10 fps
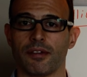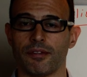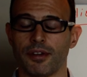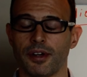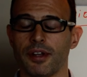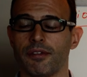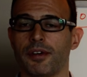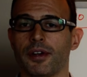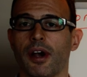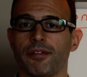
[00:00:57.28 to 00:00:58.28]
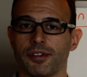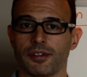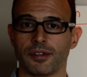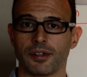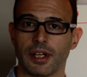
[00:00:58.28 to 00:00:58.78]
very often,
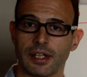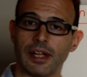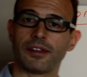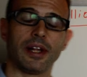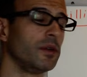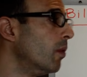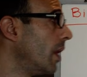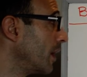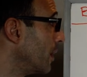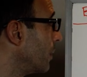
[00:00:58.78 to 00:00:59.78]
and I'll tell you why.